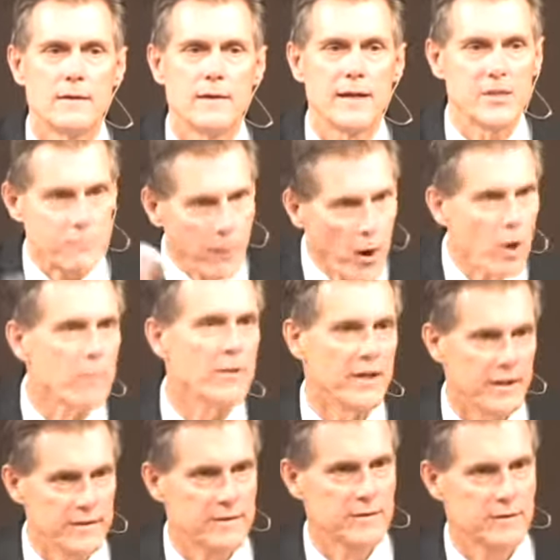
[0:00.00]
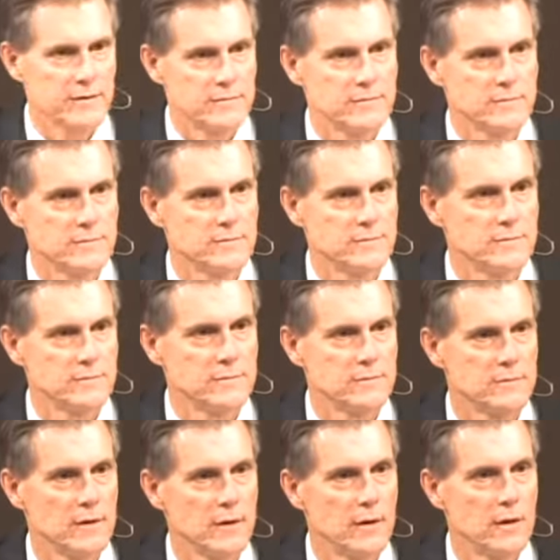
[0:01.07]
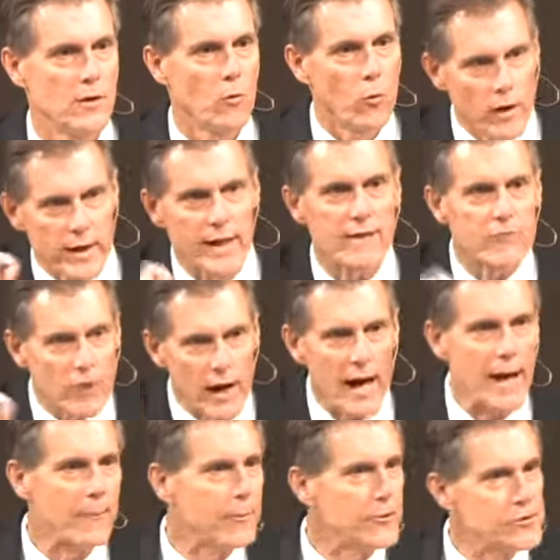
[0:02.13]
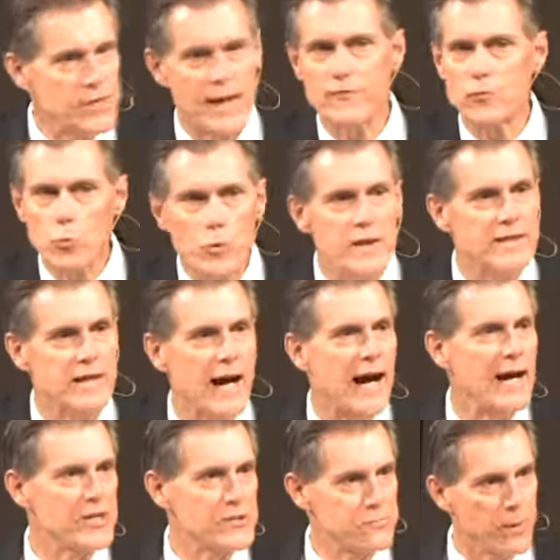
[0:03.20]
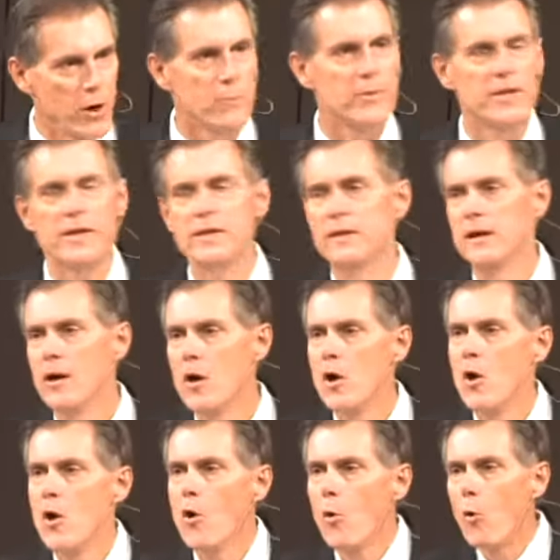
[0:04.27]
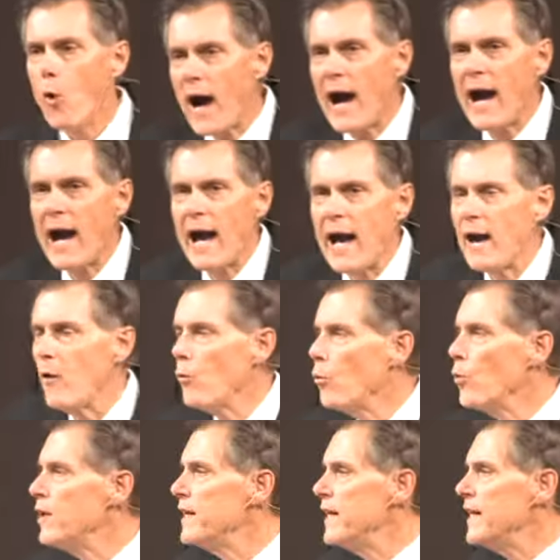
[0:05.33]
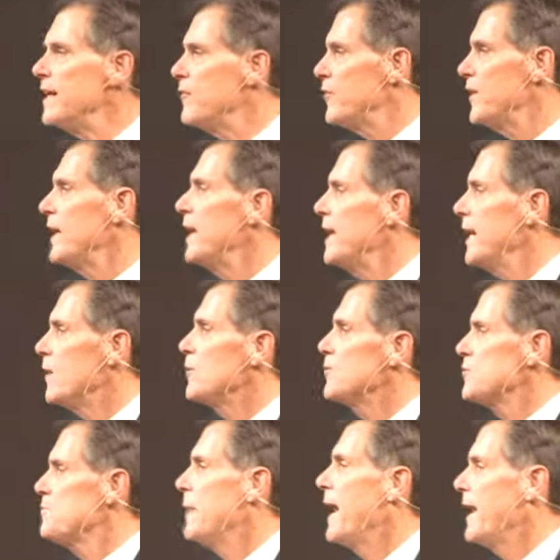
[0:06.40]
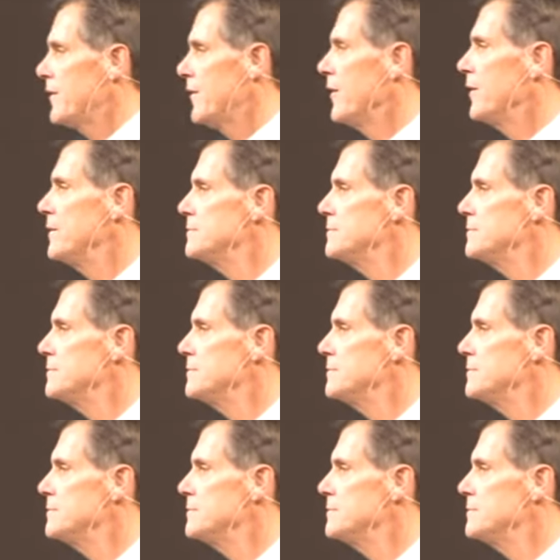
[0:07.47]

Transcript: is permanent, whatever happens after we die is permanent, why would anything else matter?